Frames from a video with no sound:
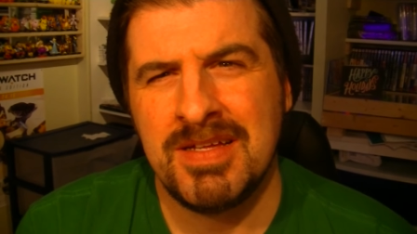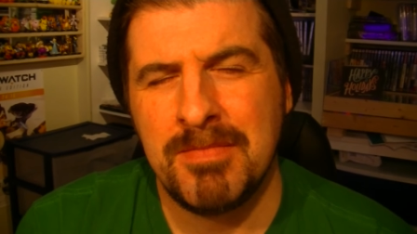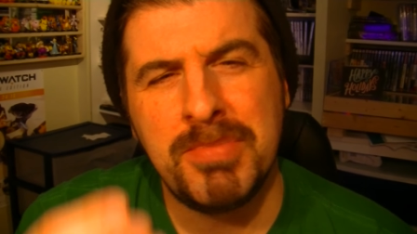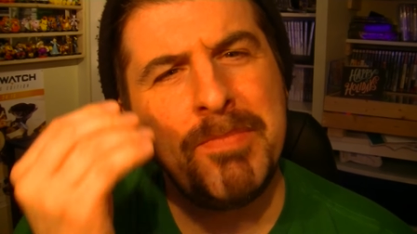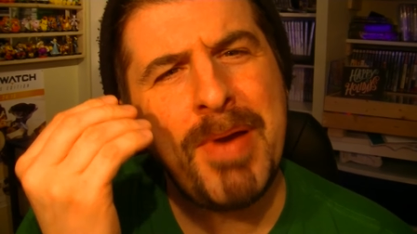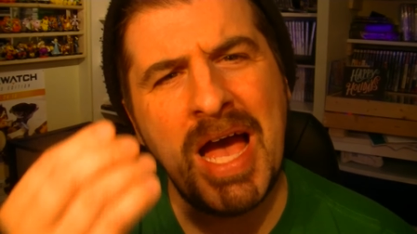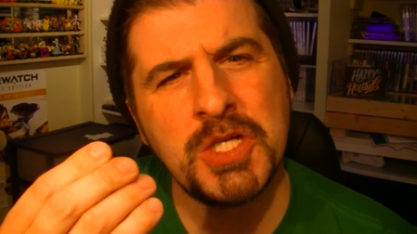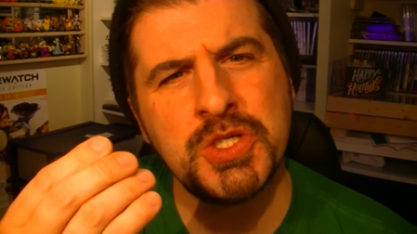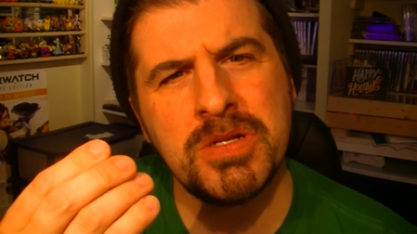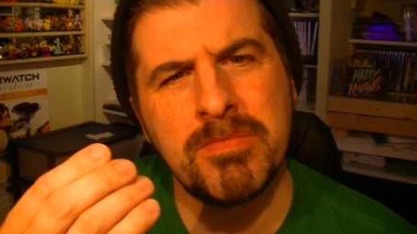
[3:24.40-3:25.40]
be
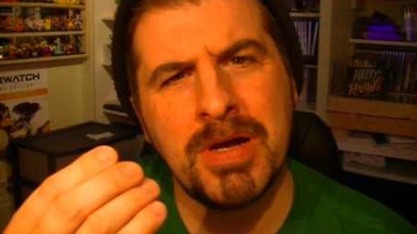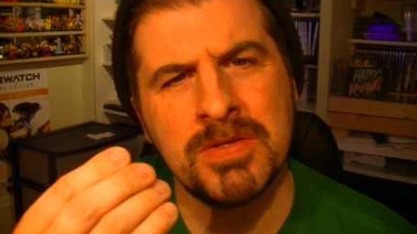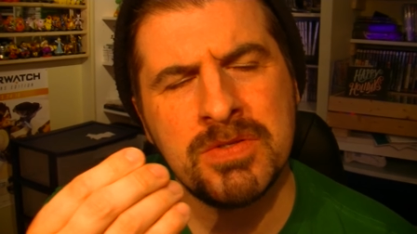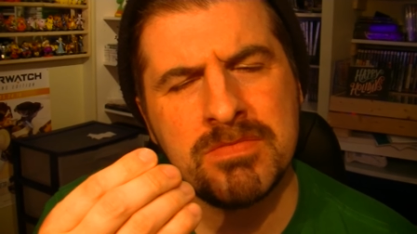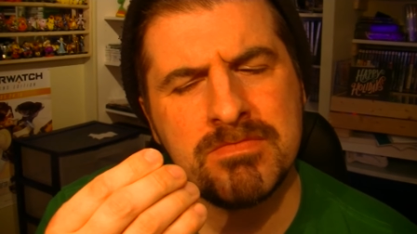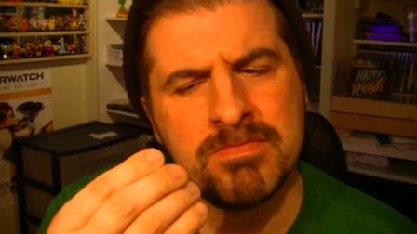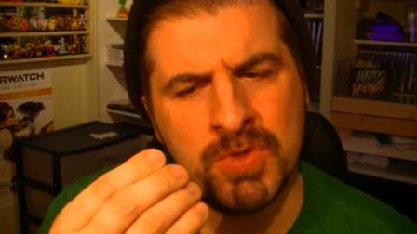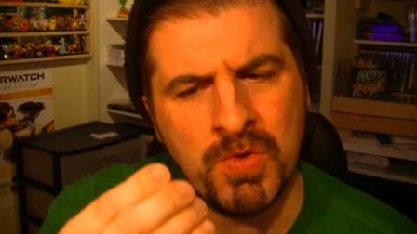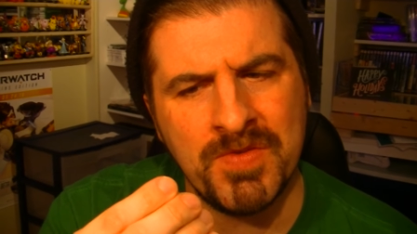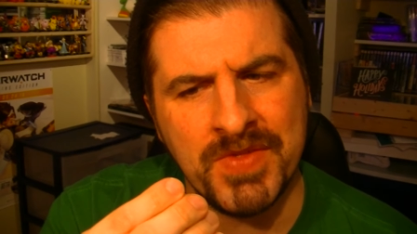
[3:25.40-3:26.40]
passionate about
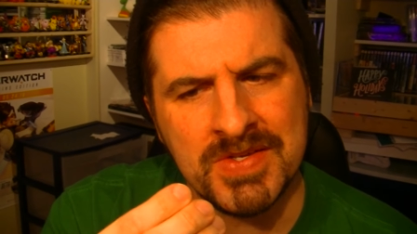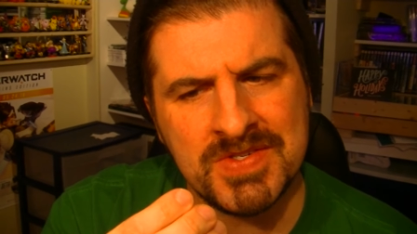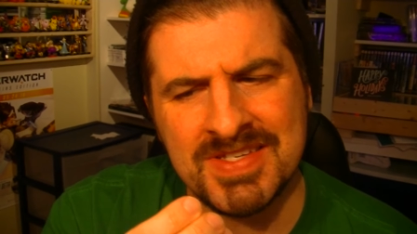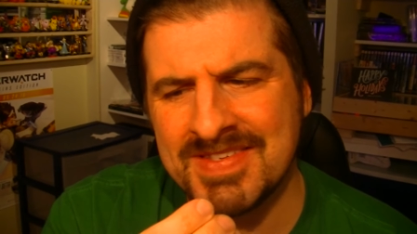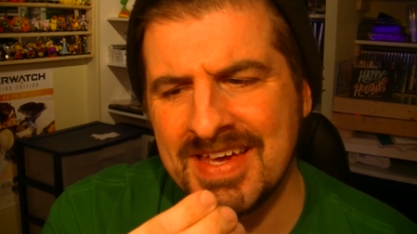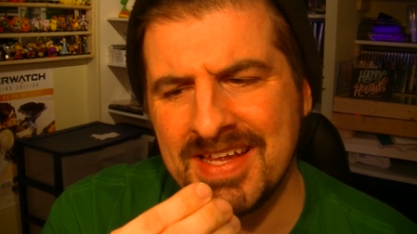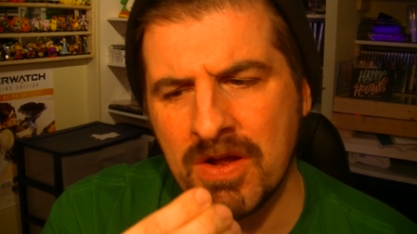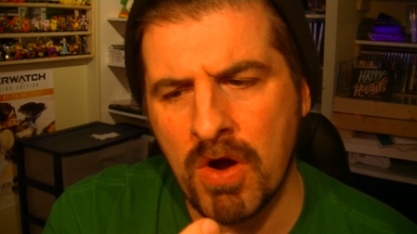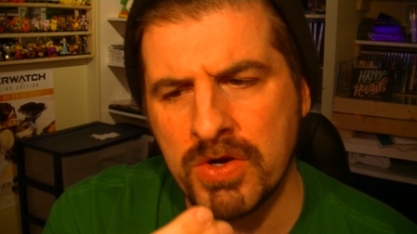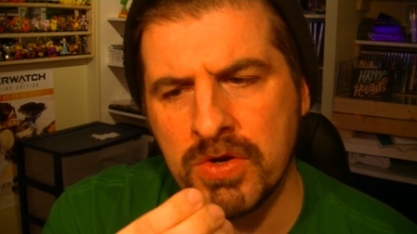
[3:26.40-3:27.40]
doing this. It's getting
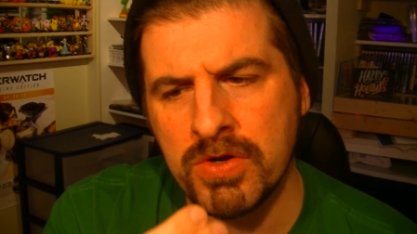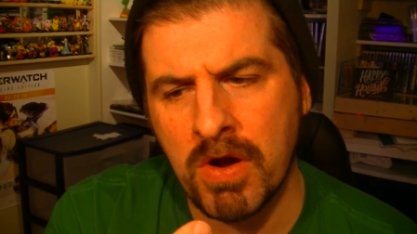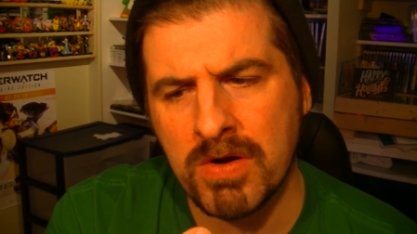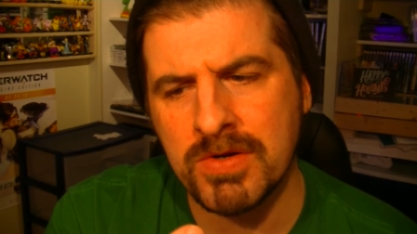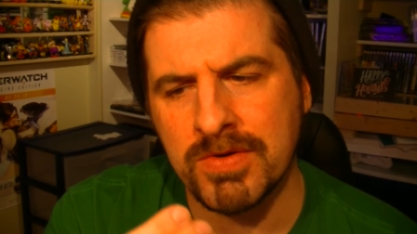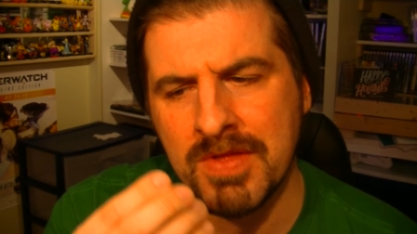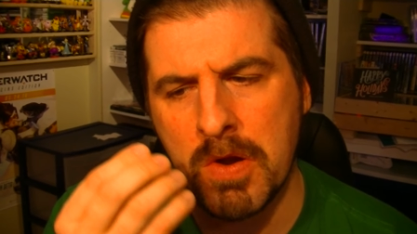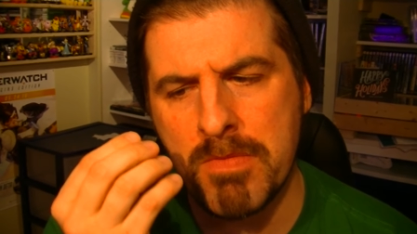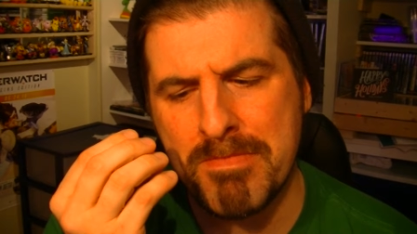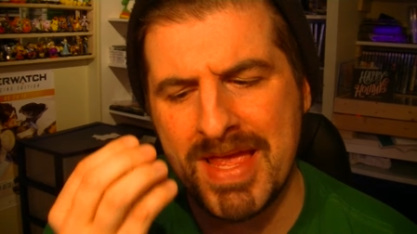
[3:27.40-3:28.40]
harder and harder.
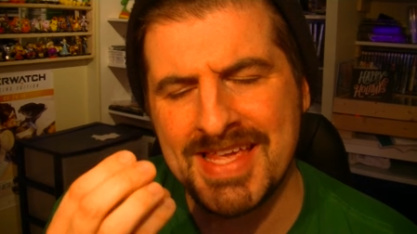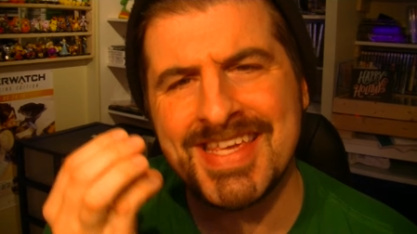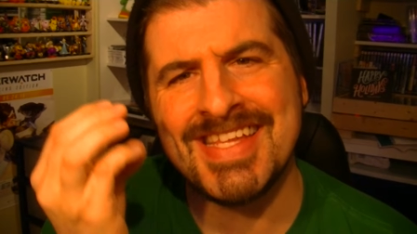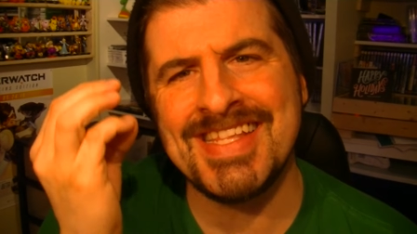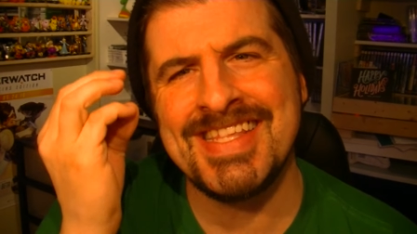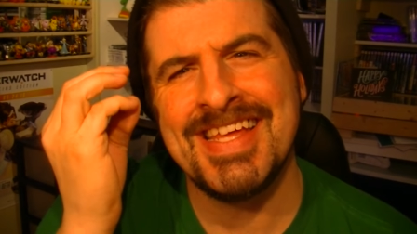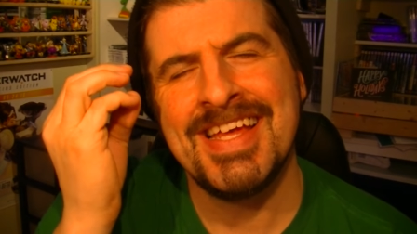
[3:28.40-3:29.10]
They're making